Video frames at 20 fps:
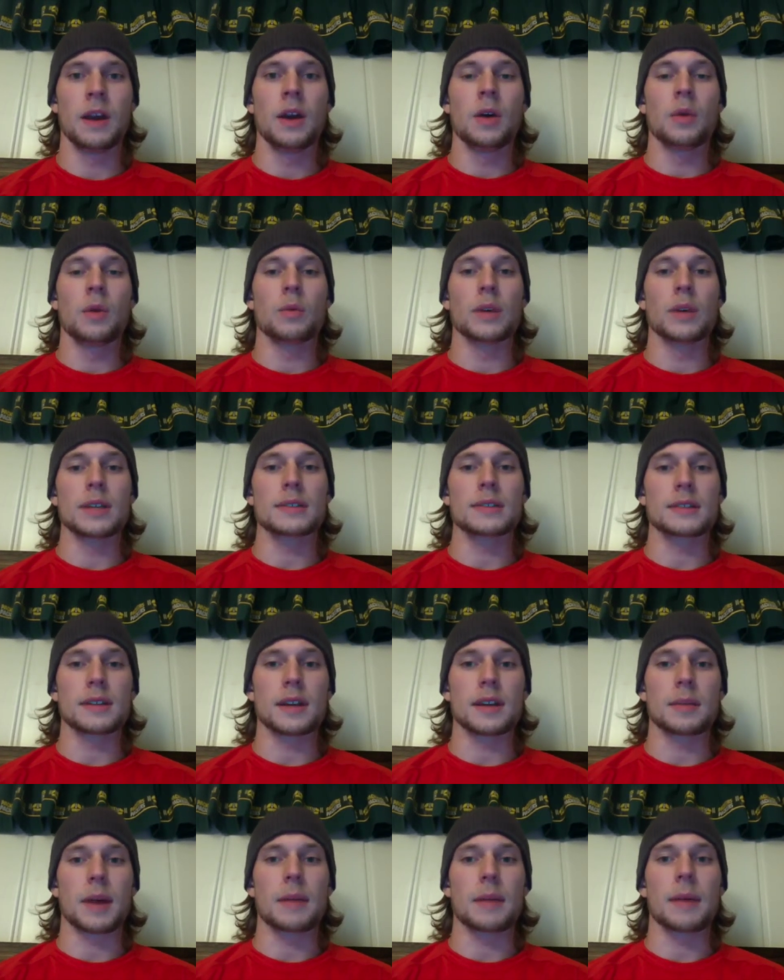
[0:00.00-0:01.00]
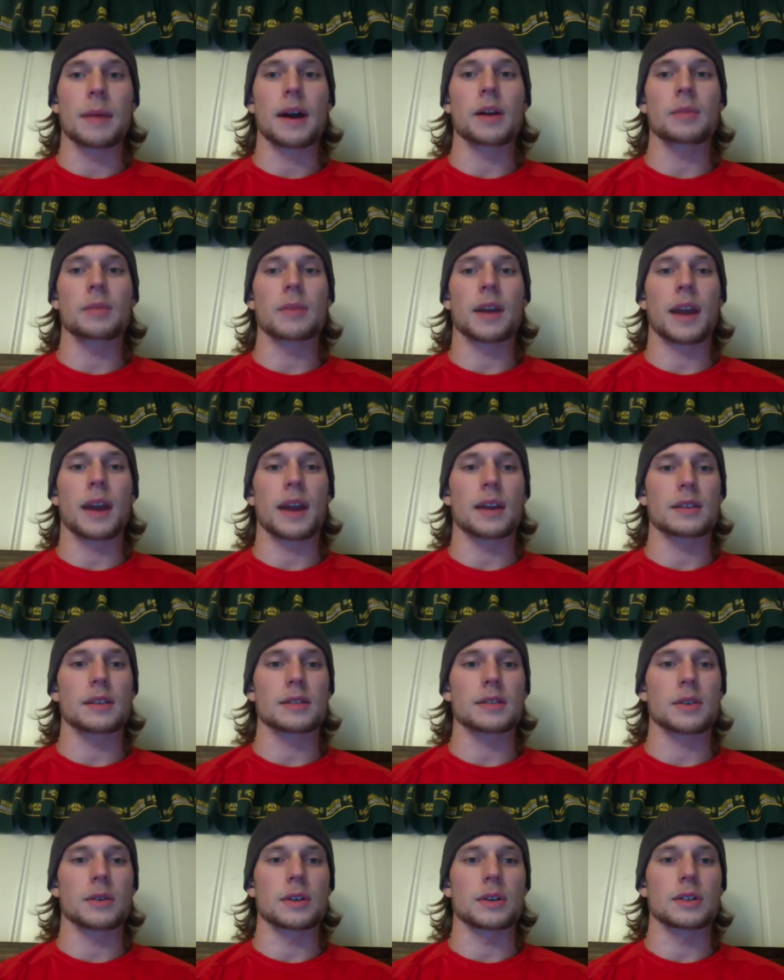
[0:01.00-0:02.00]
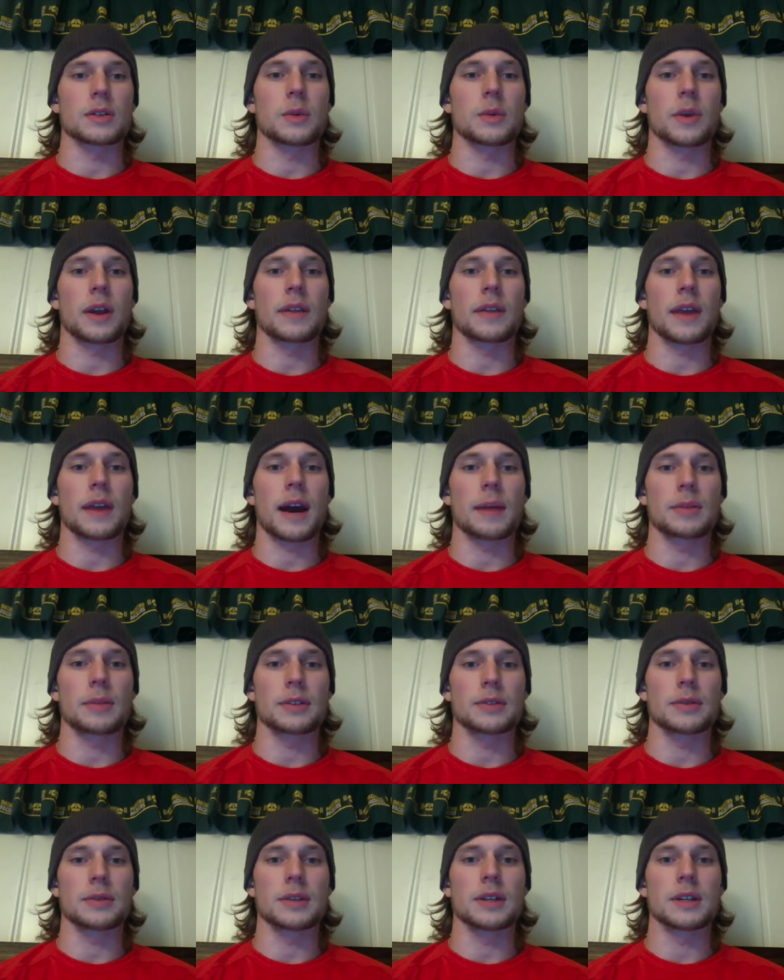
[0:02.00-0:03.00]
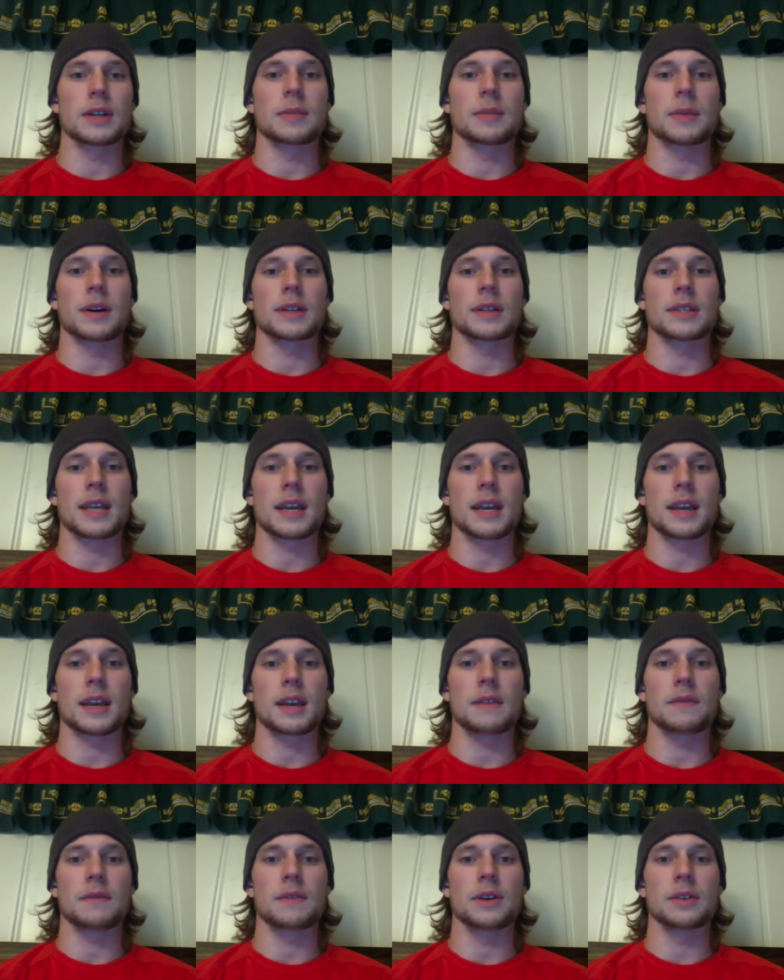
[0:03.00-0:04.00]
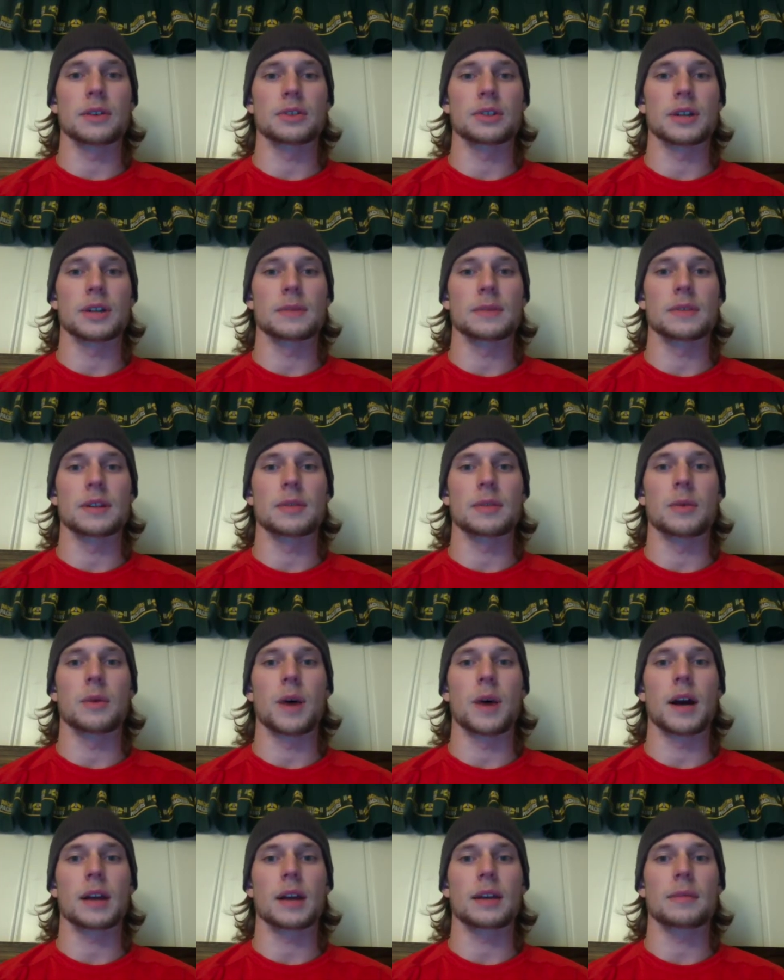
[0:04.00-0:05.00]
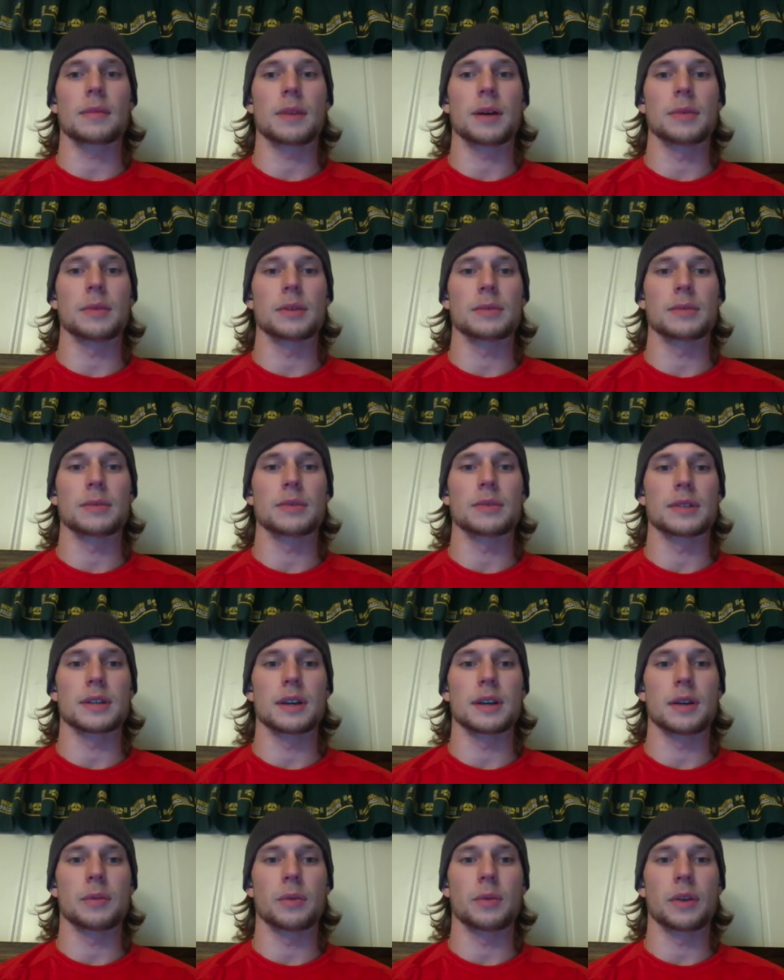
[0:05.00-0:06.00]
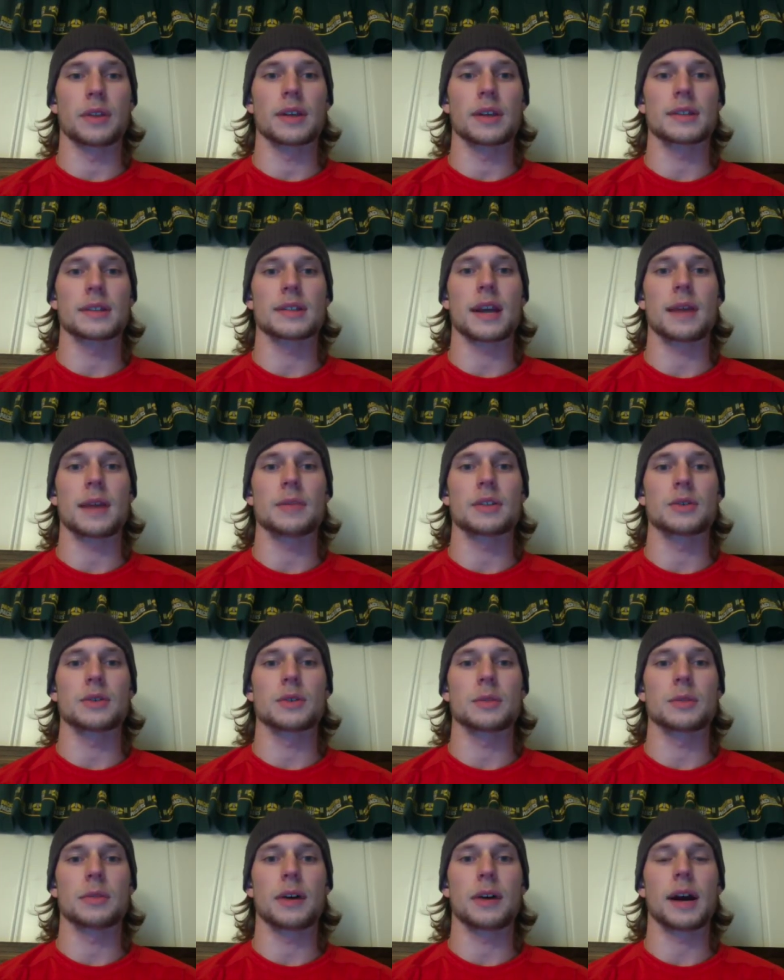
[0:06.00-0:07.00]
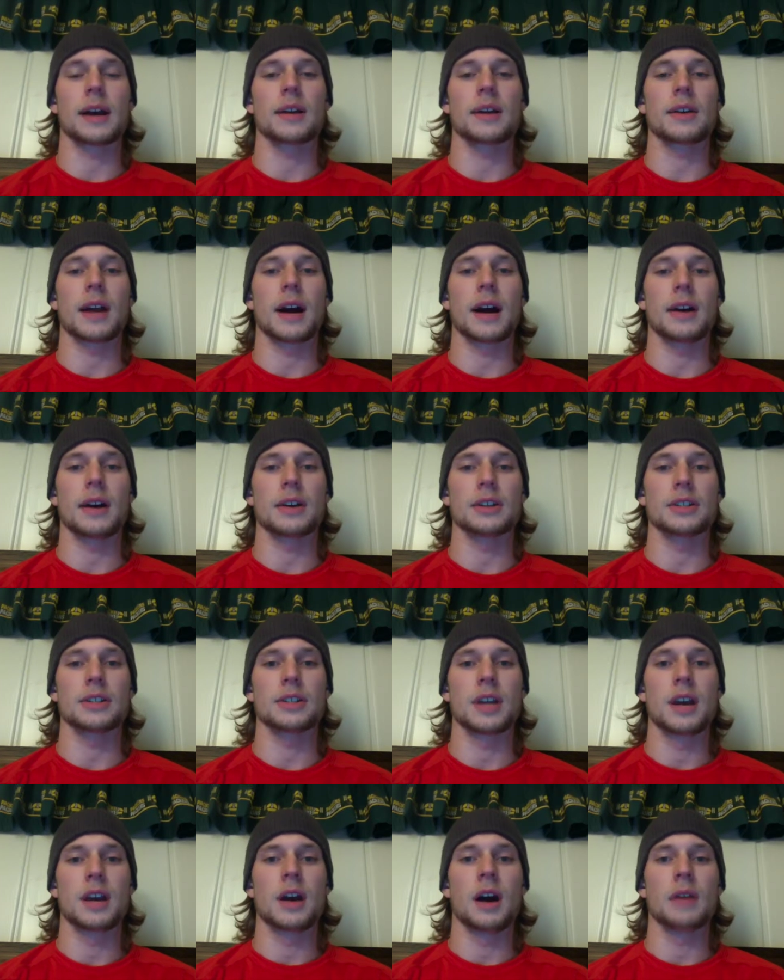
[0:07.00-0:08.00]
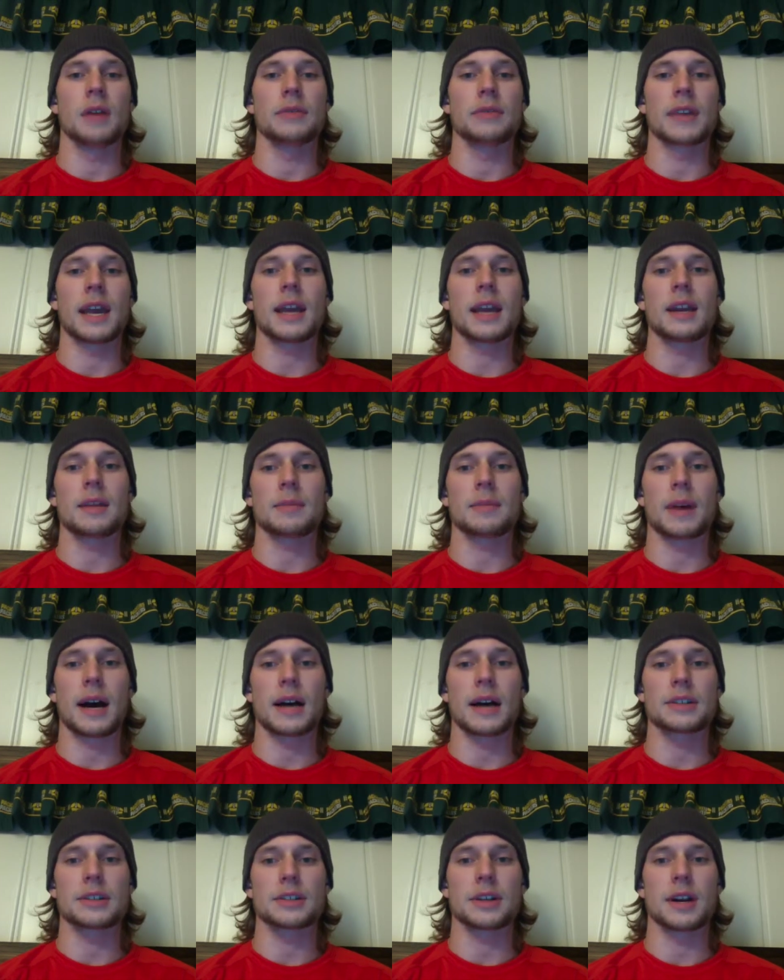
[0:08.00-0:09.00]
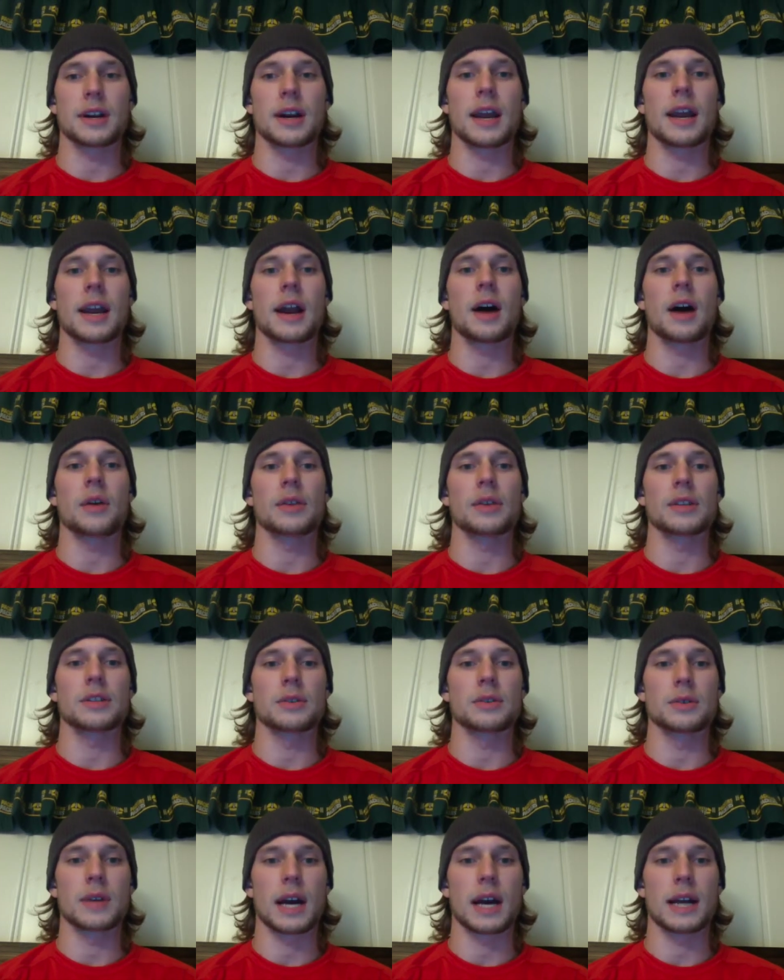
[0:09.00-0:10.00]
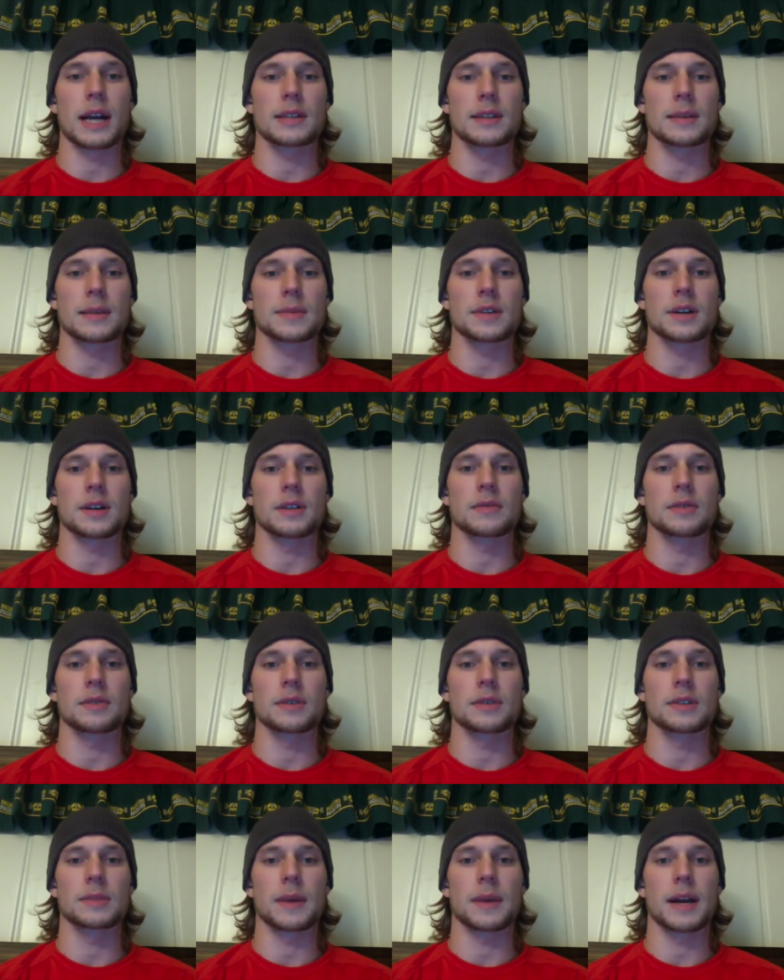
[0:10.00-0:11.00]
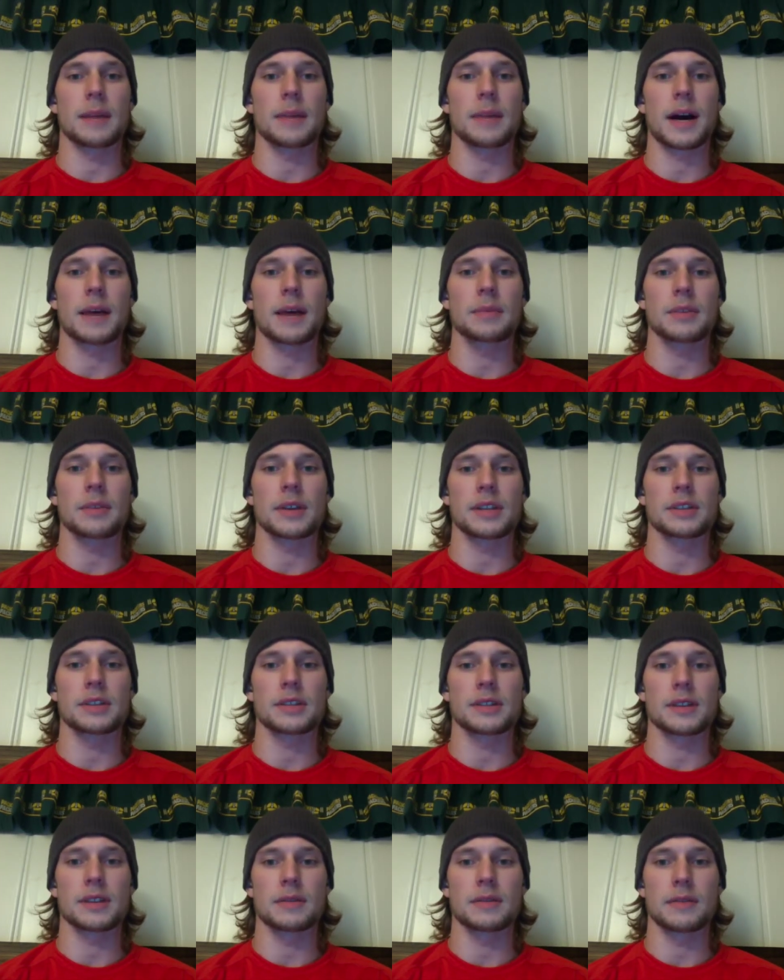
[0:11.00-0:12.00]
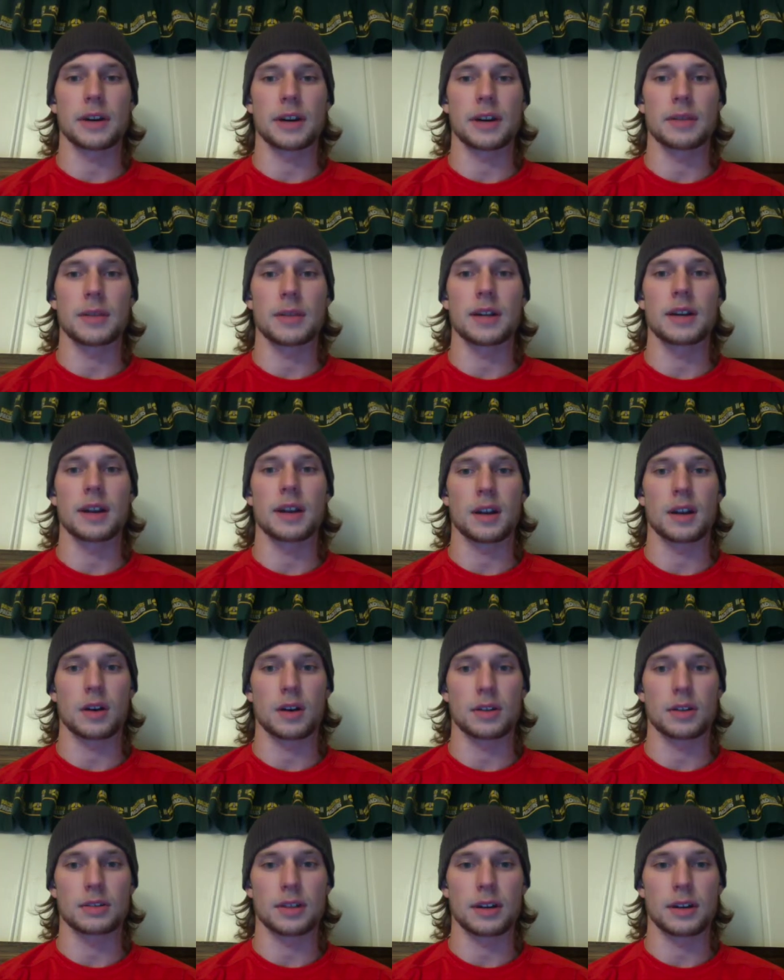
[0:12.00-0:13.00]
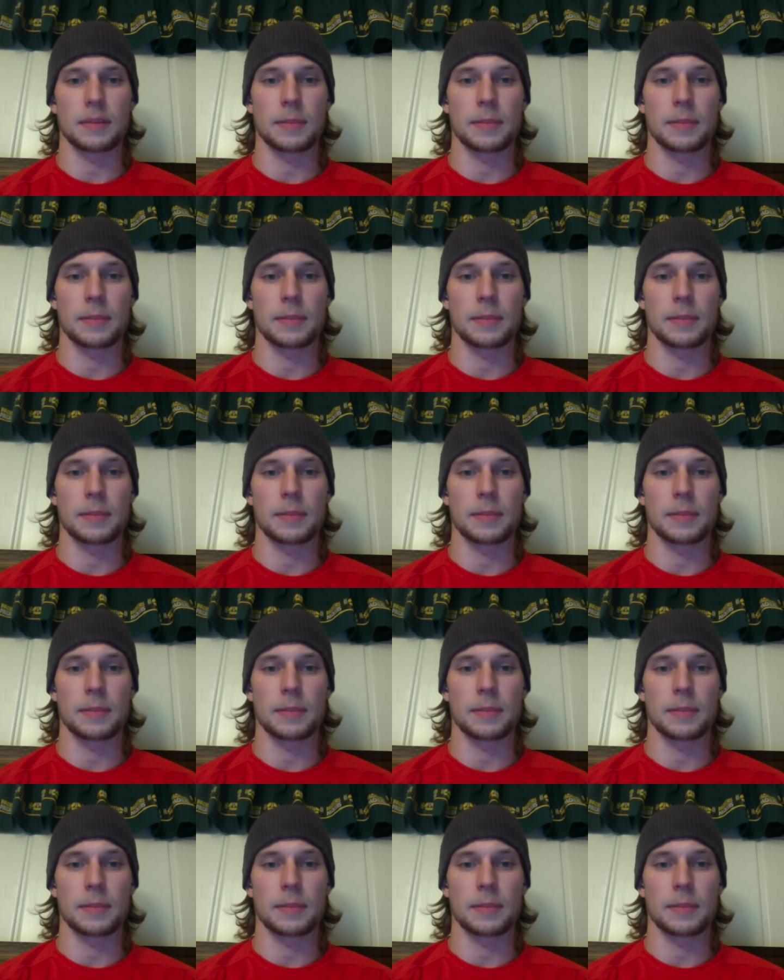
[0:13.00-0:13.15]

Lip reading: Recently, in my biomechanics course, we had the opportunity to partake in a field trip to the Milwaukee Public Museum with the assignment to apply our knowledge of gait and posture and how these two concepts are influenced by a population's environment and culture.